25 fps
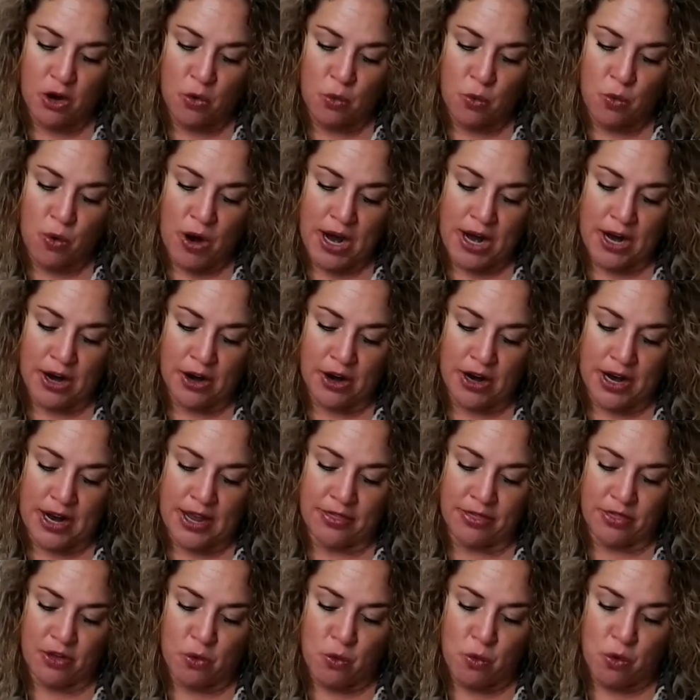Where
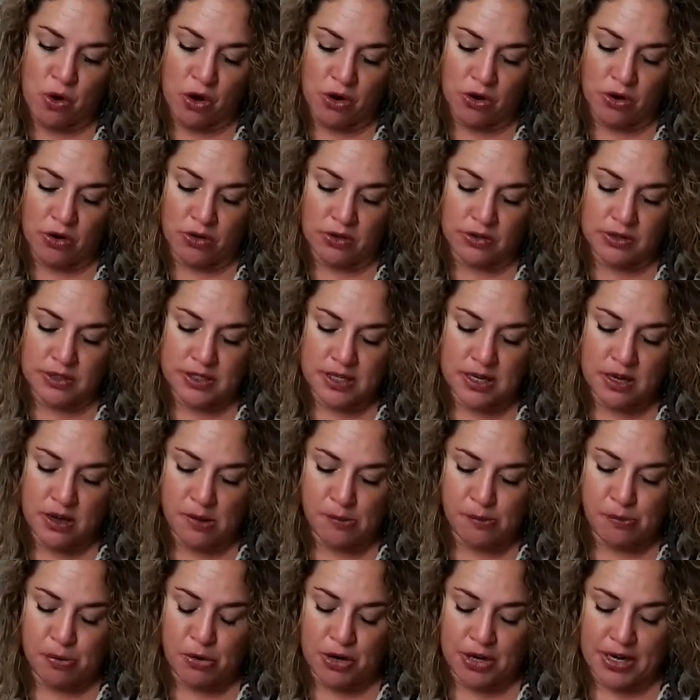in the world?
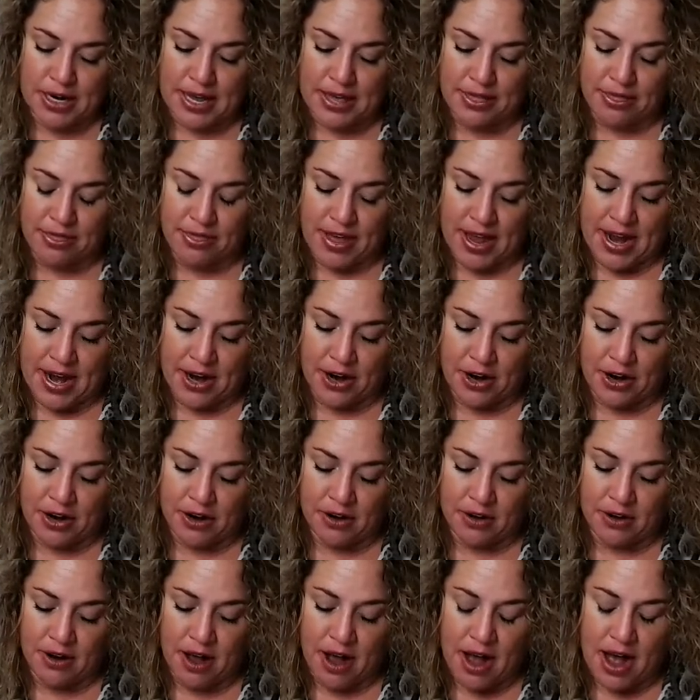Put it
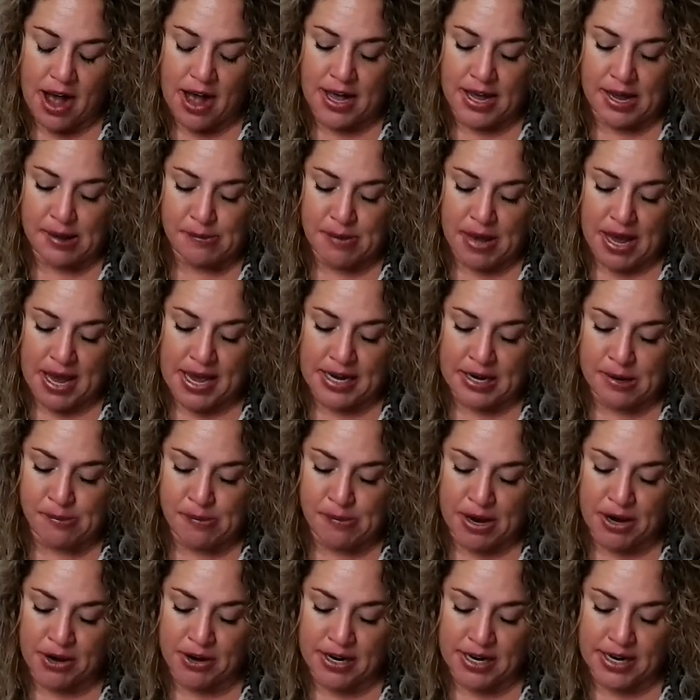there. I'm an
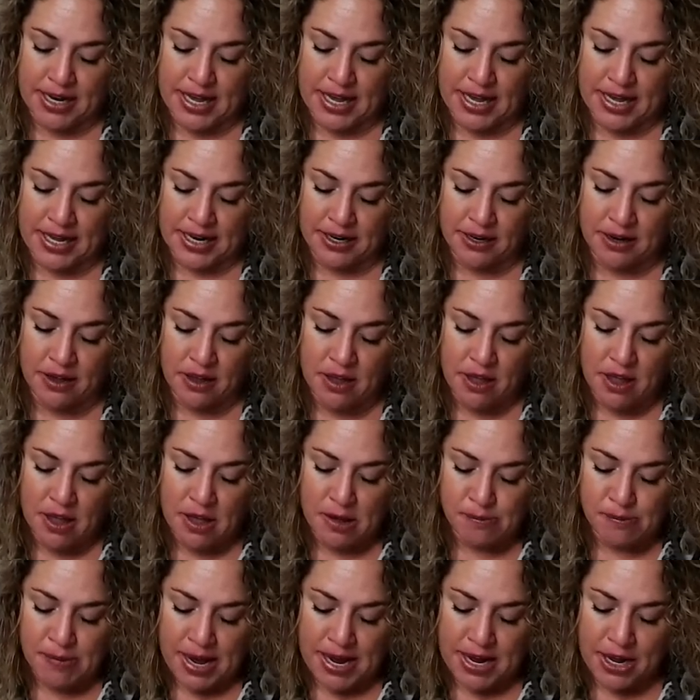American.
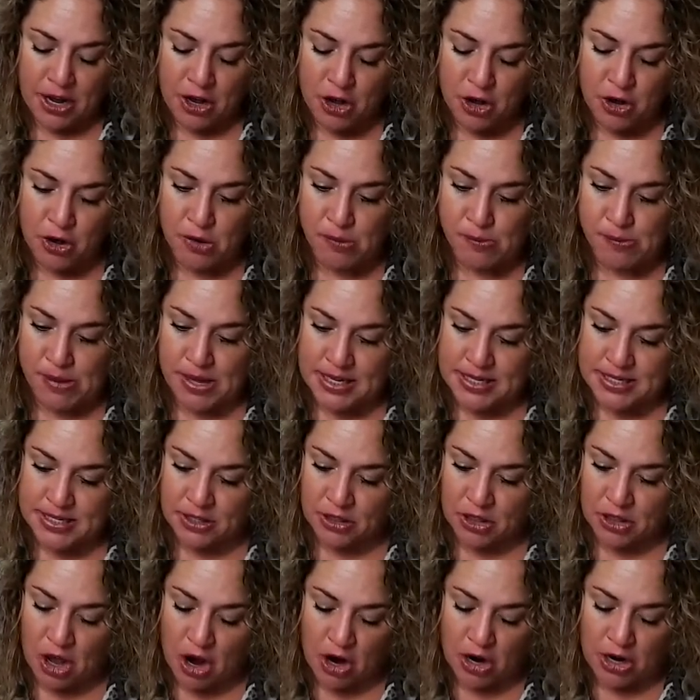My home is
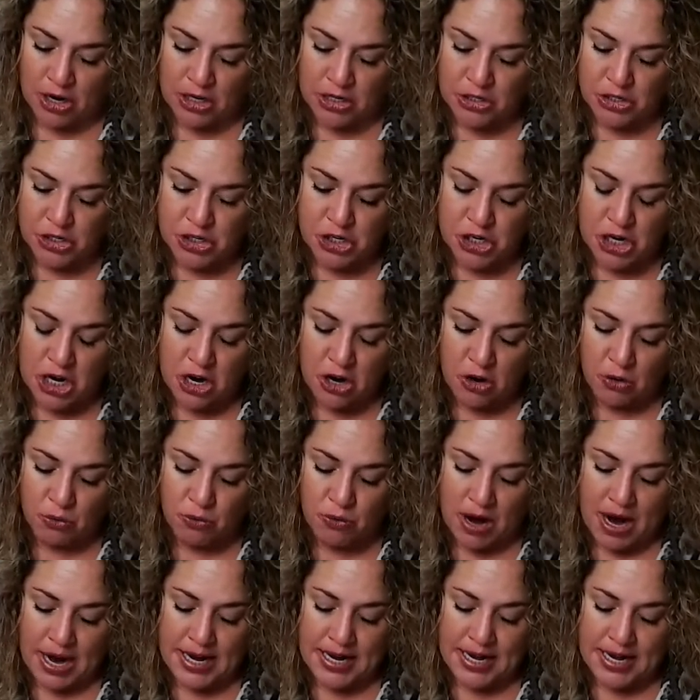large.
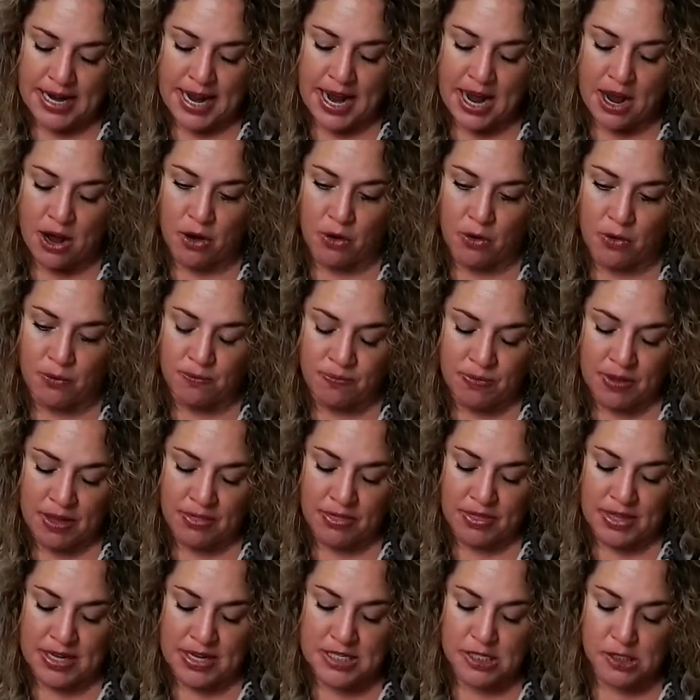Right now,
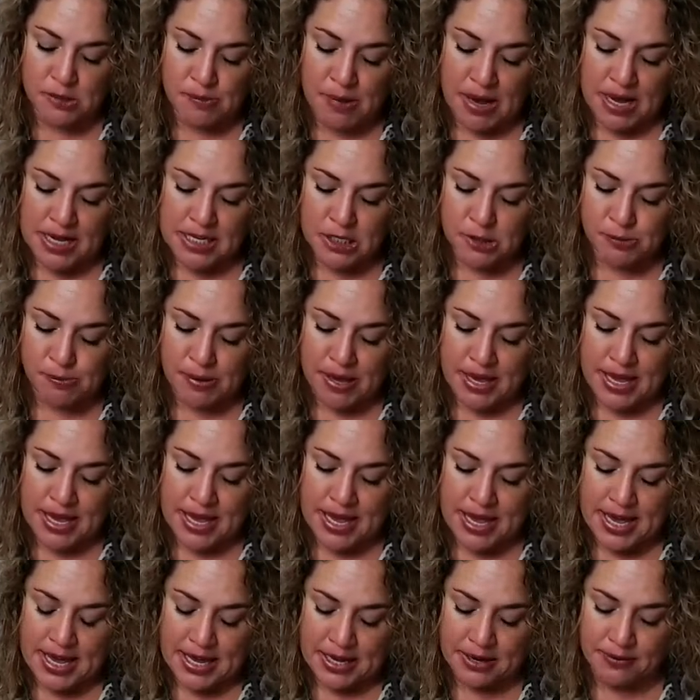this must be
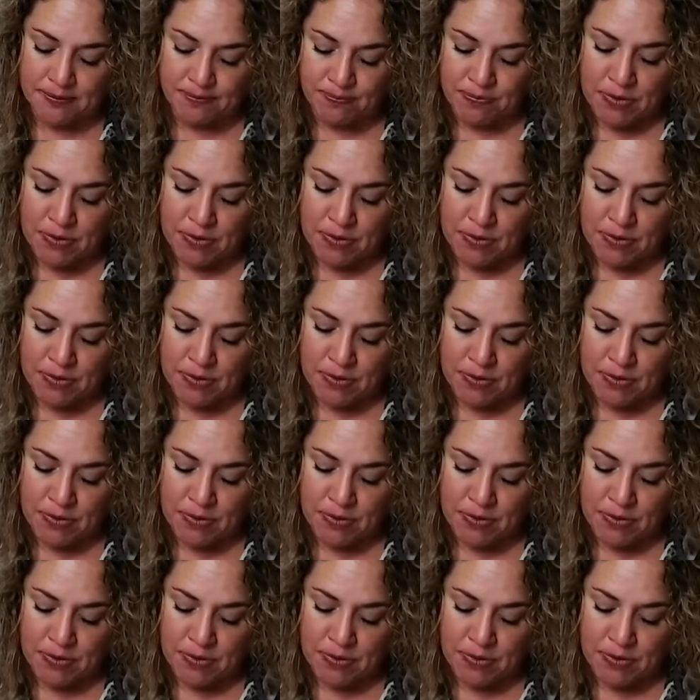it.